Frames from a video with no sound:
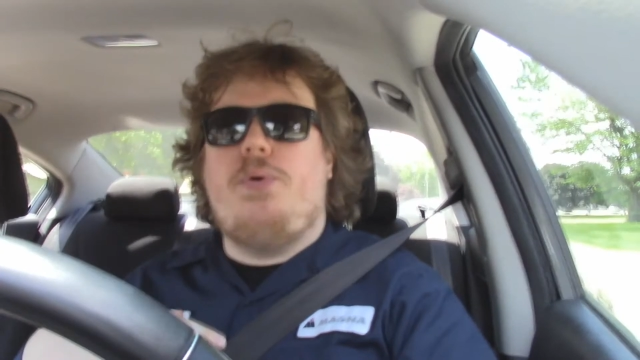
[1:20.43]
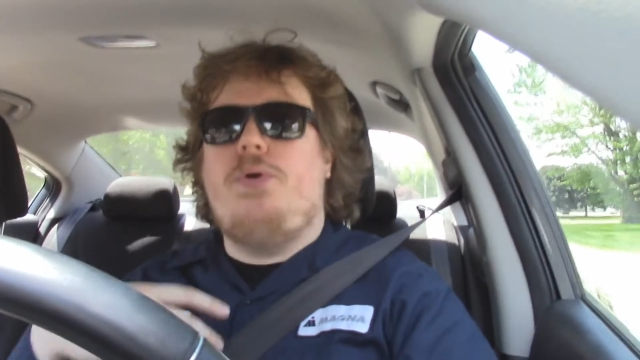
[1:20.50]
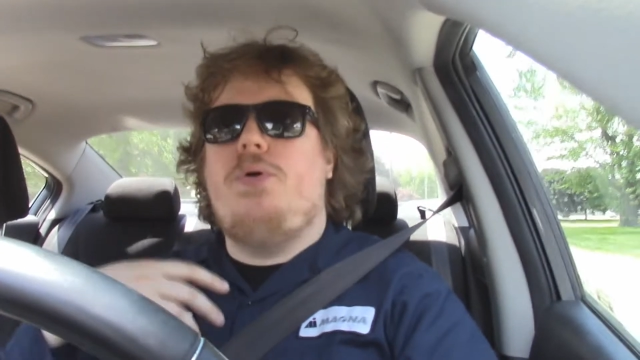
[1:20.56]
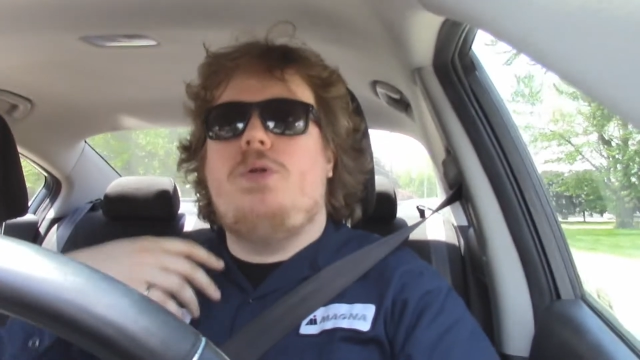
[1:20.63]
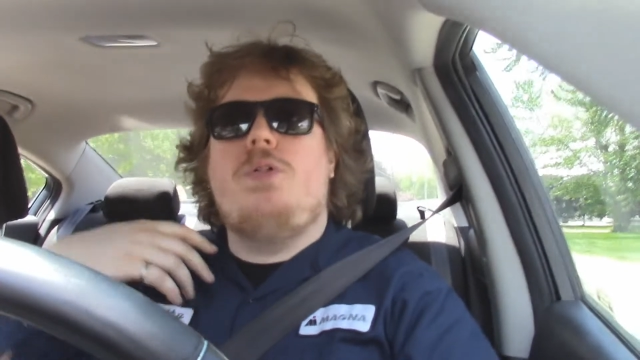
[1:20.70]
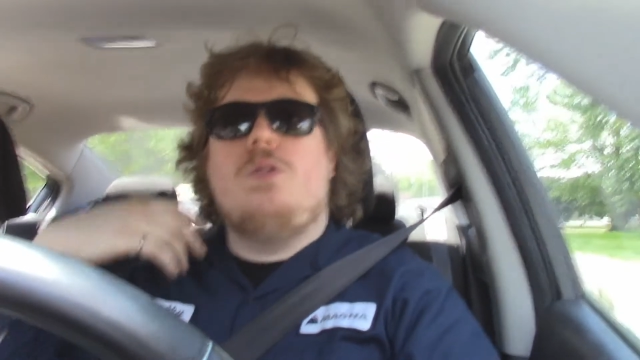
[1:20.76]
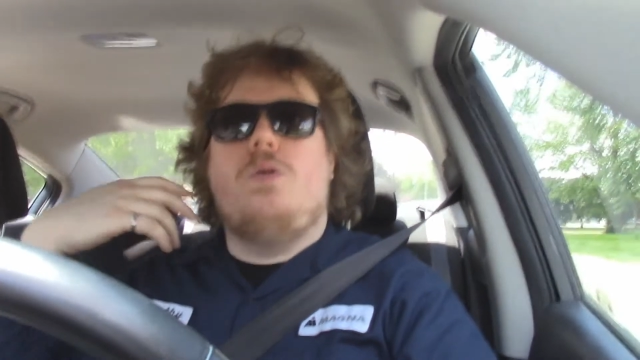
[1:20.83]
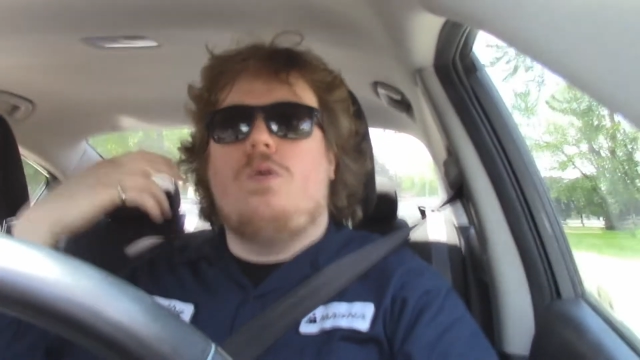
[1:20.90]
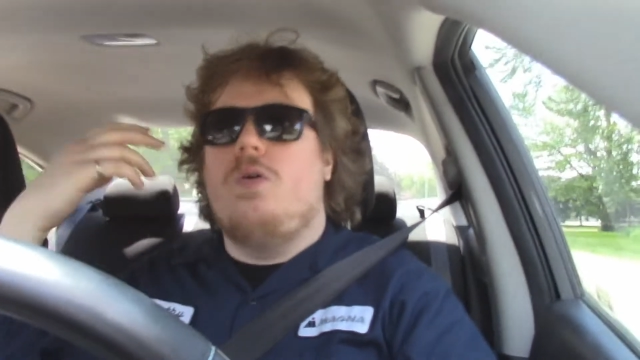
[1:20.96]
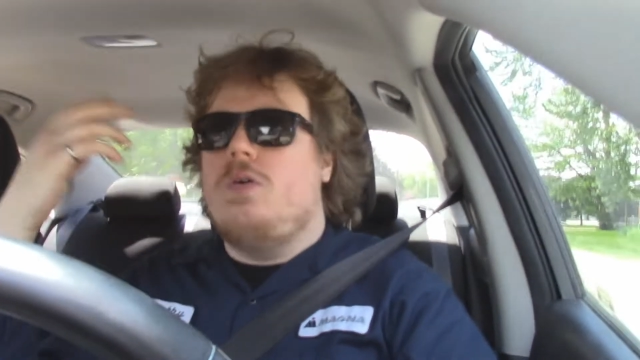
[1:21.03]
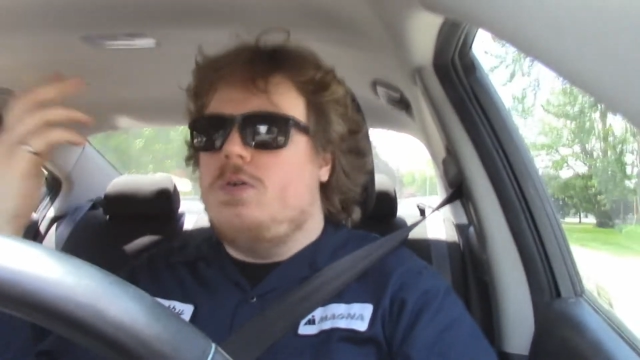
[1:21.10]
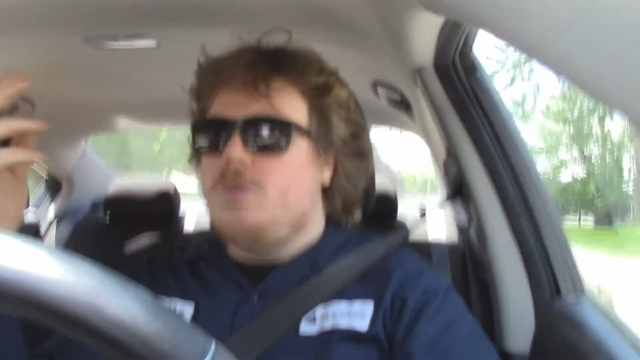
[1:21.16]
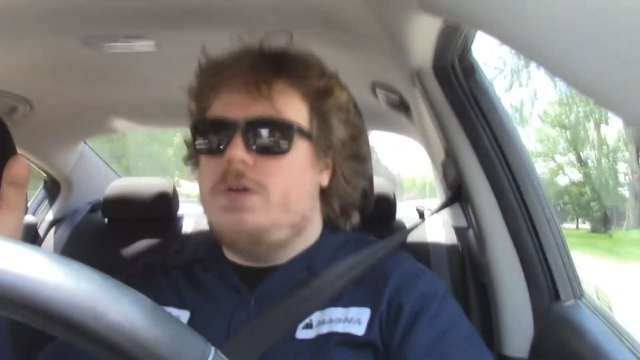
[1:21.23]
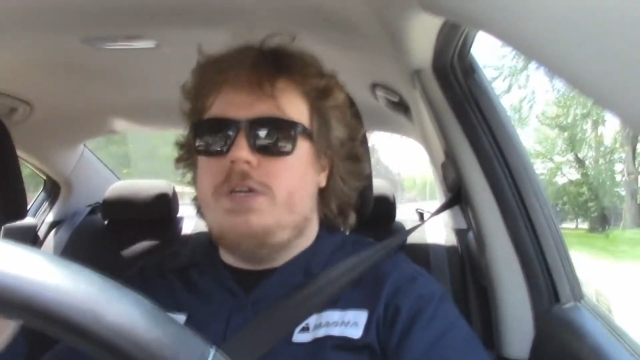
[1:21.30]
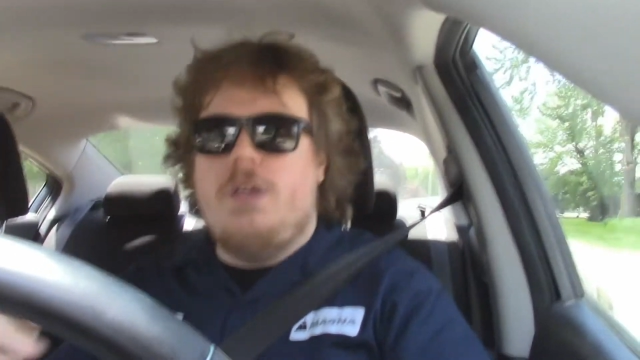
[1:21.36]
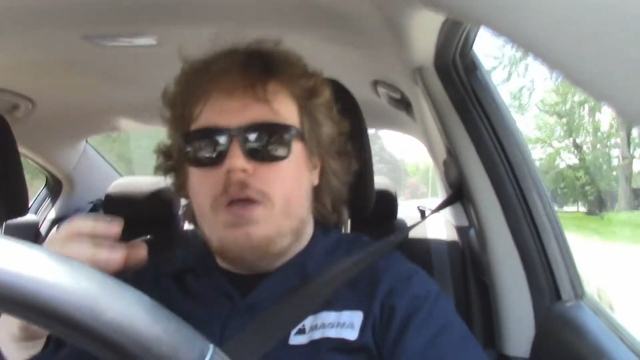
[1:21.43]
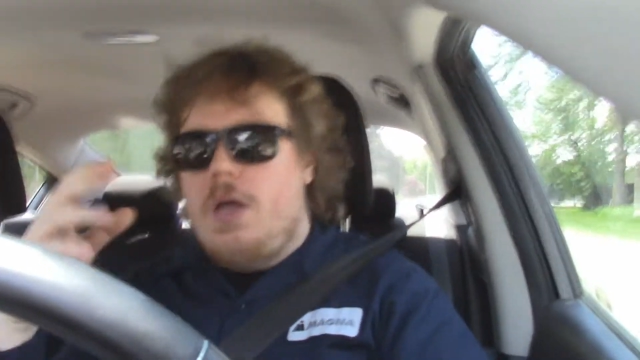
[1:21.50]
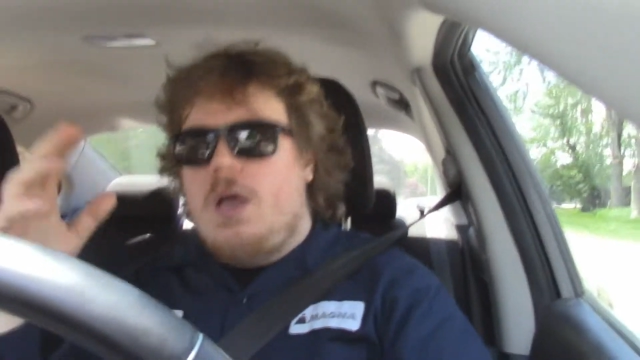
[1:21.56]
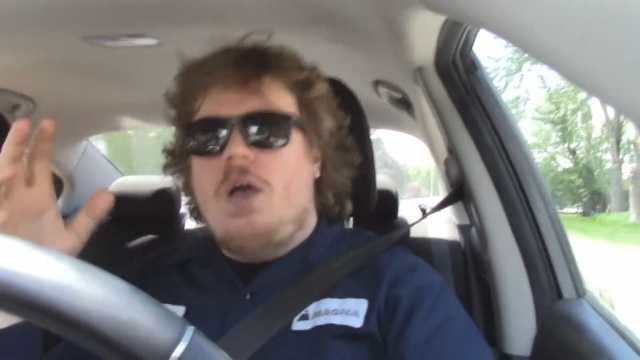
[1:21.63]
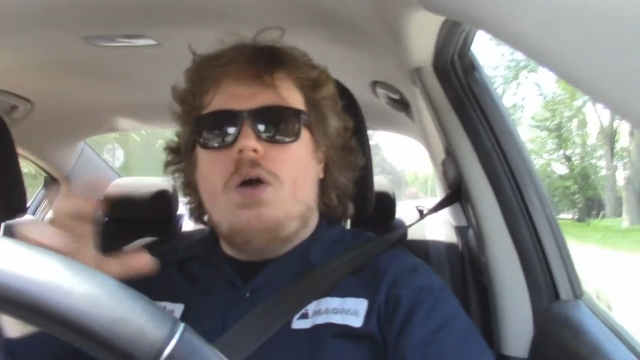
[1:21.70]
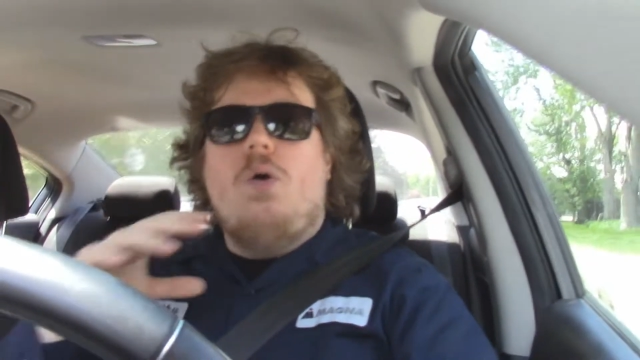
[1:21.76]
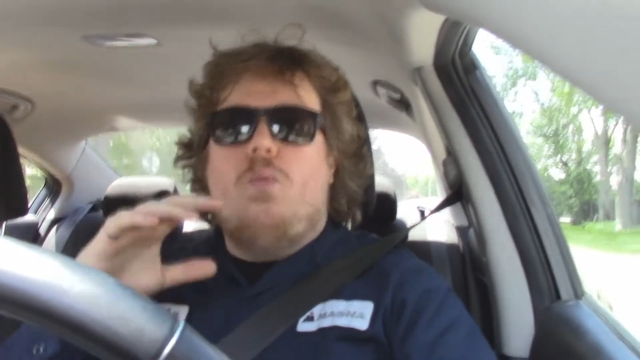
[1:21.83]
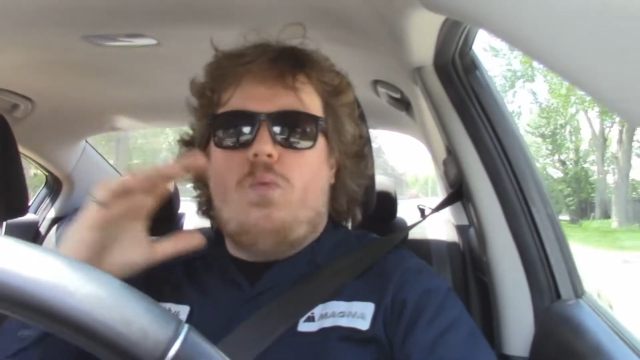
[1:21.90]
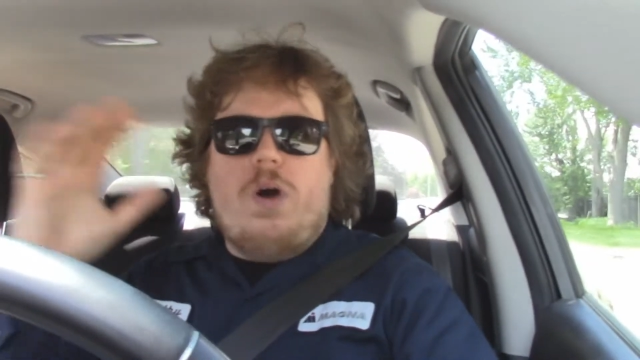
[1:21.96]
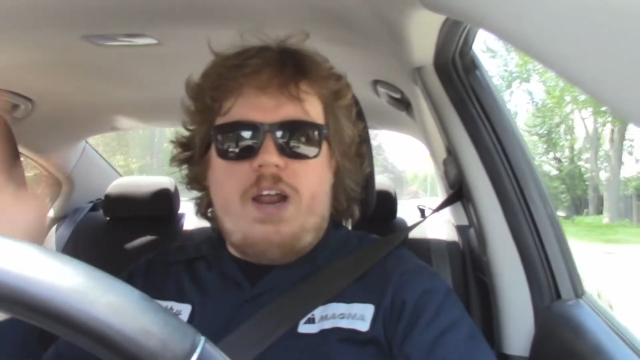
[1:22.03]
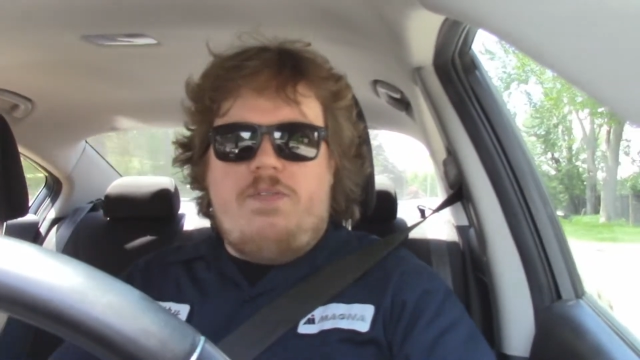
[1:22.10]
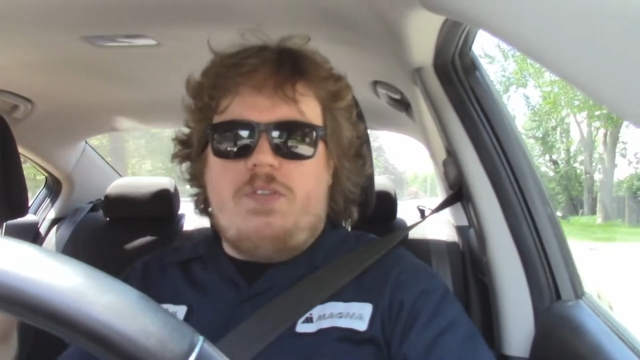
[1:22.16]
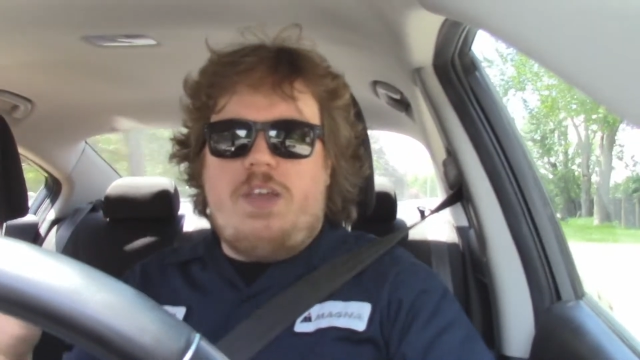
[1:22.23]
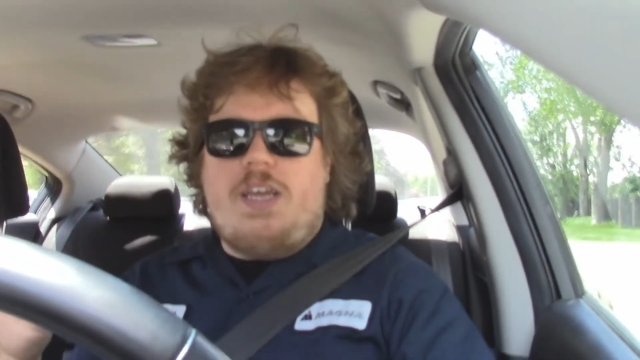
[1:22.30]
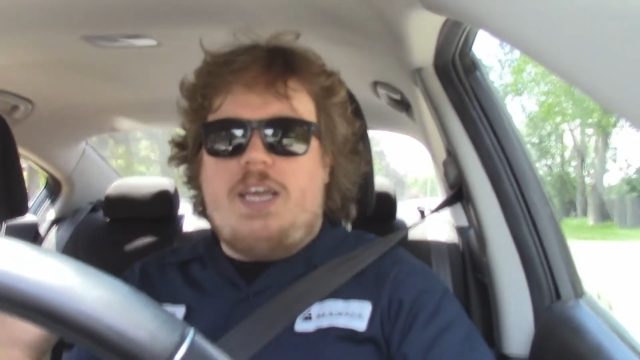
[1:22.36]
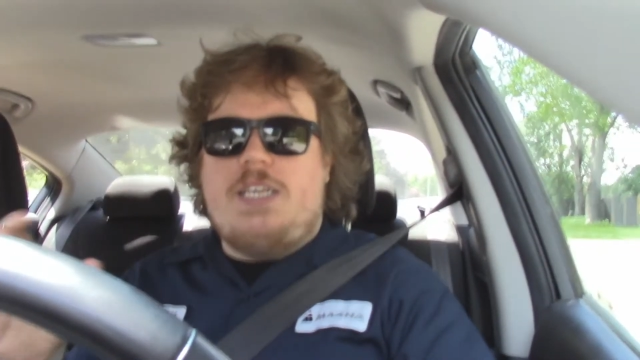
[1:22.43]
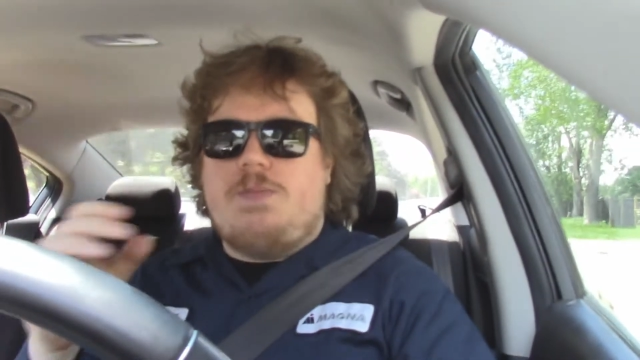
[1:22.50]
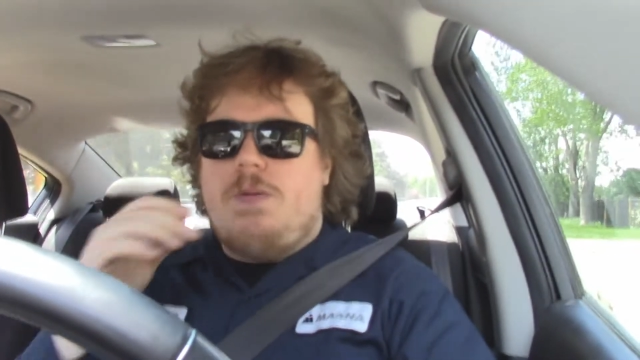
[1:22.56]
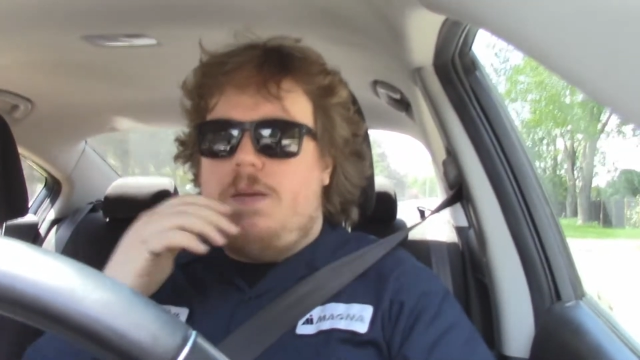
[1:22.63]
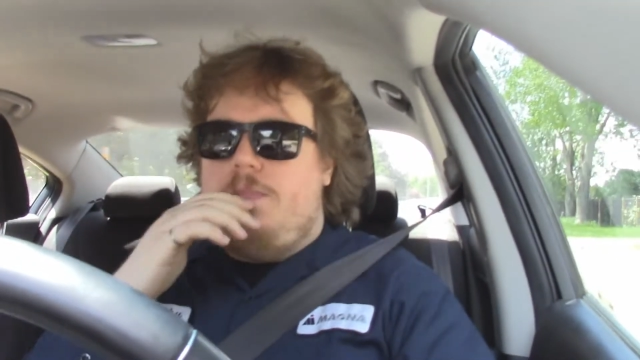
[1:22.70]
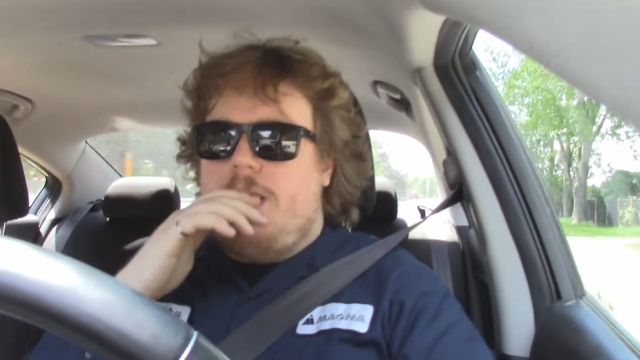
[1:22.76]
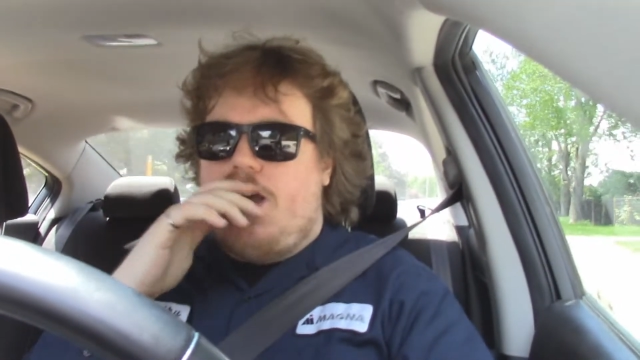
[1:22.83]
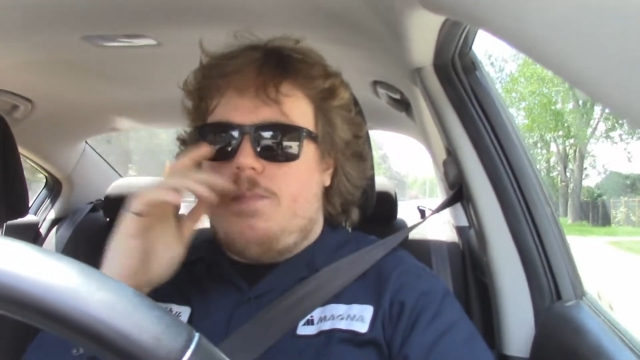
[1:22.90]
or whatever the case may be.